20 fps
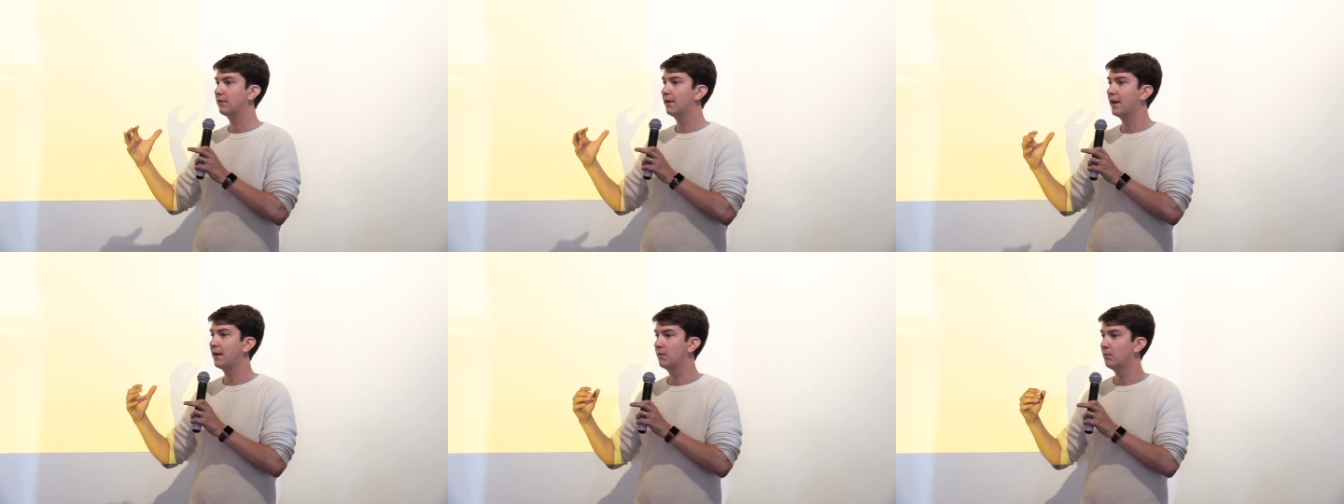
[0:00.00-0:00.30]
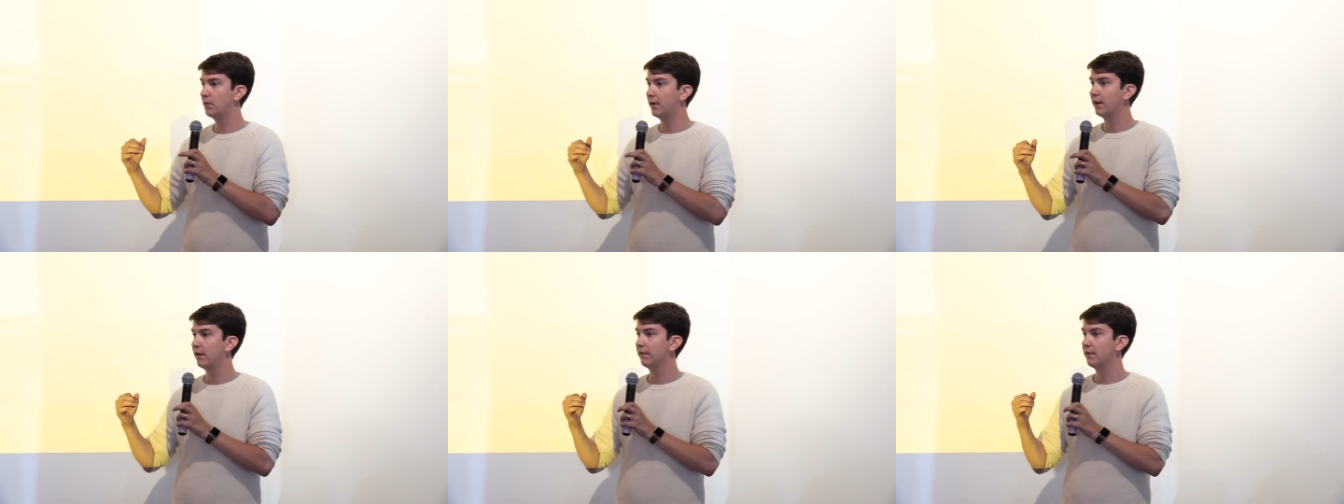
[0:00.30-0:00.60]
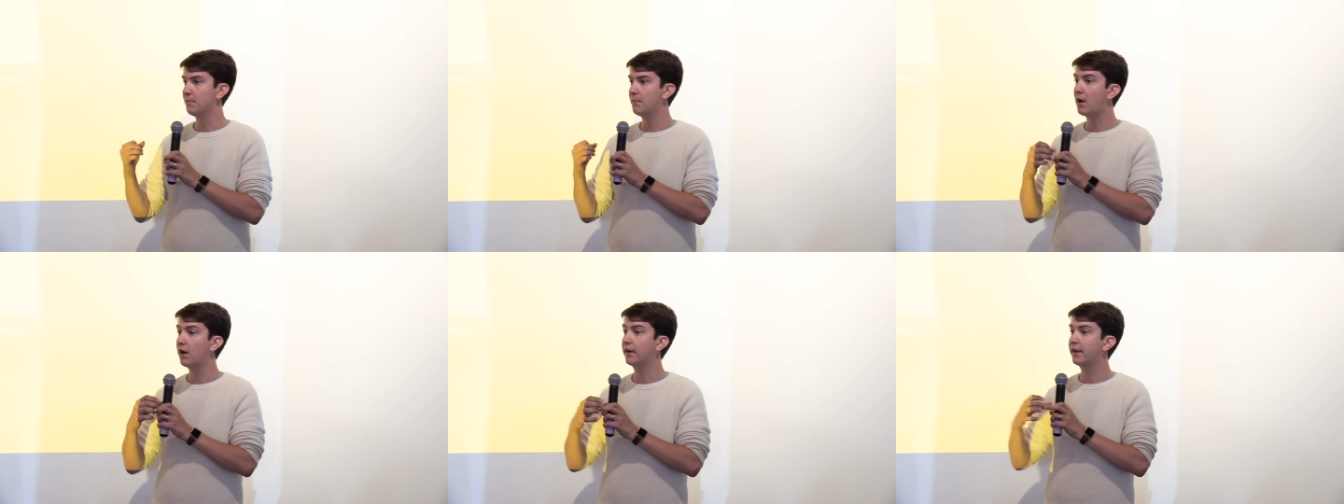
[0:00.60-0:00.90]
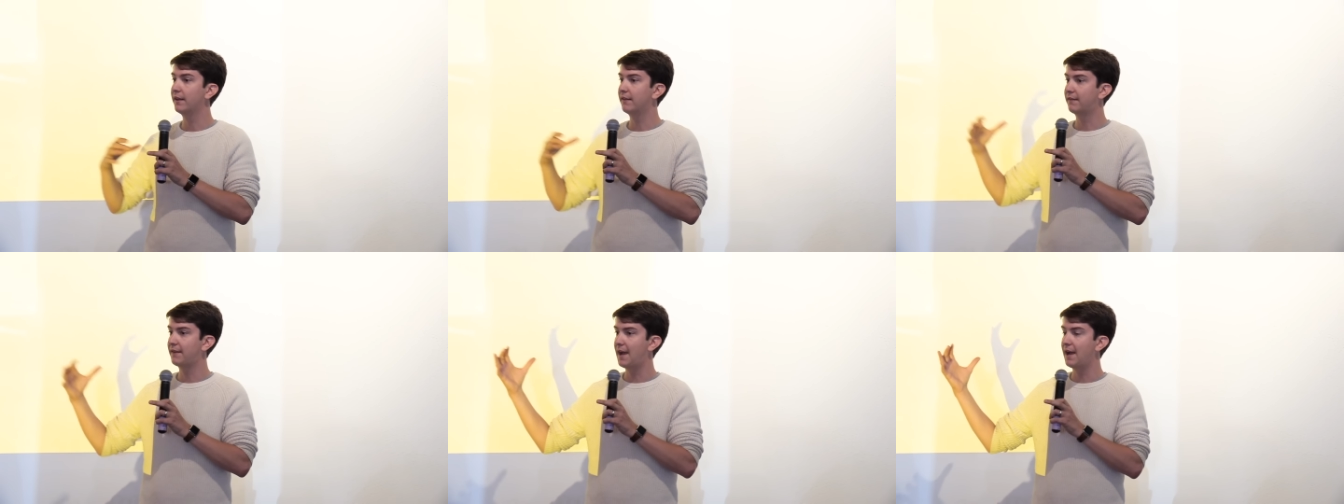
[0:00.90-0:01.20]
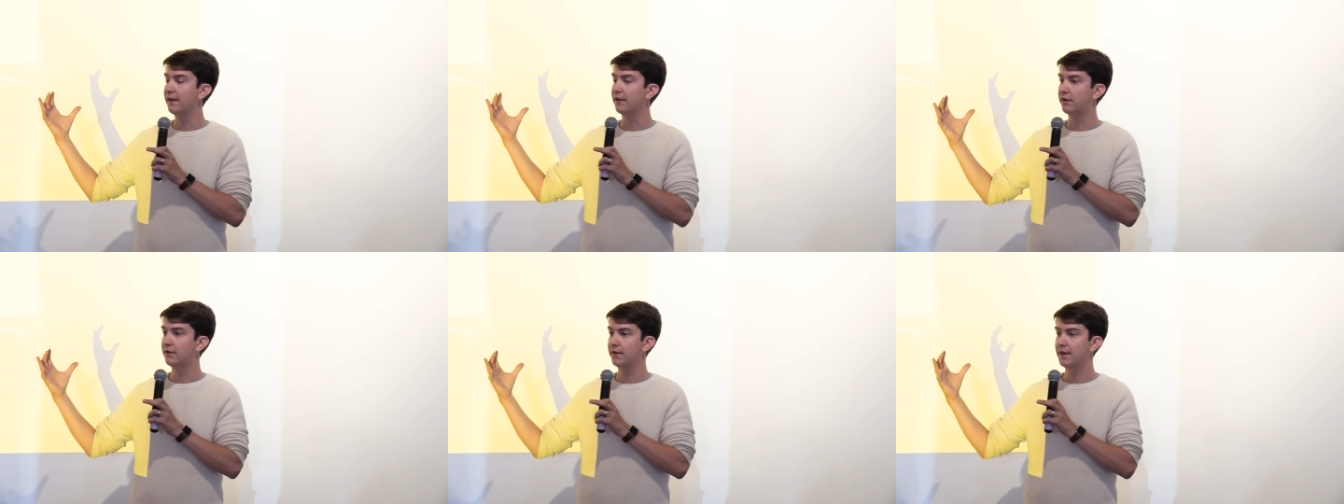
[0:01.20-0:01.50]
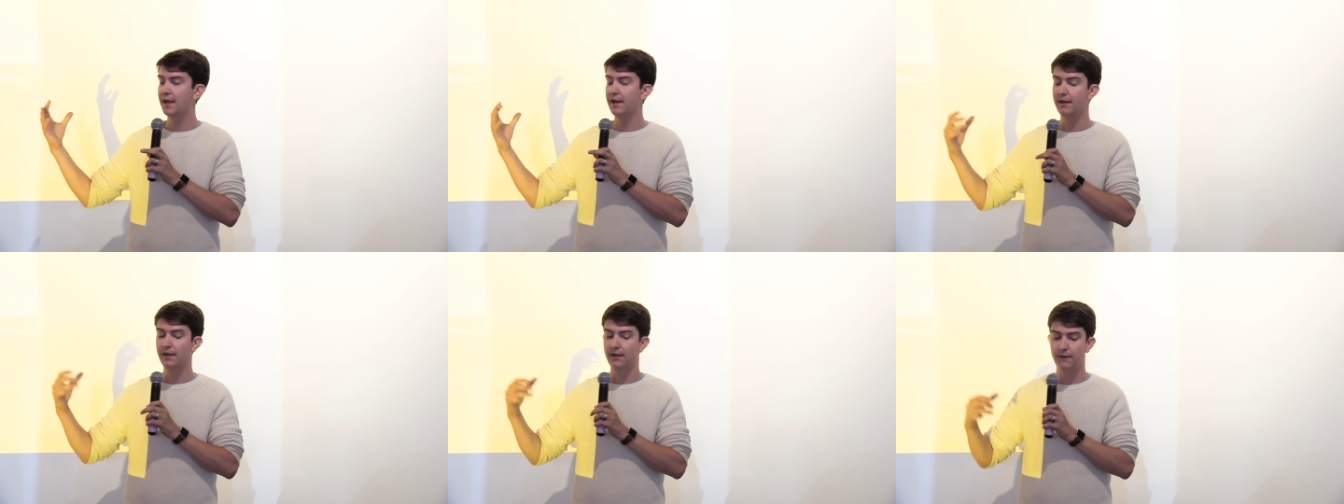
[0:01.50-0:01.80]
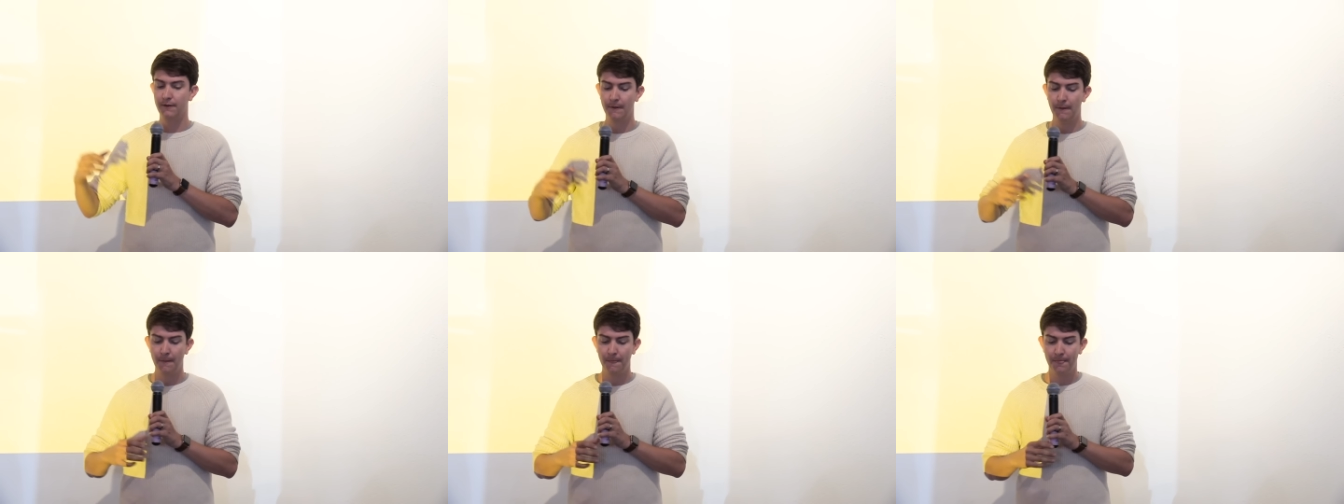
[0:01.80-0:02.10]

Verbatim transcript: right? Where the market's kind of created.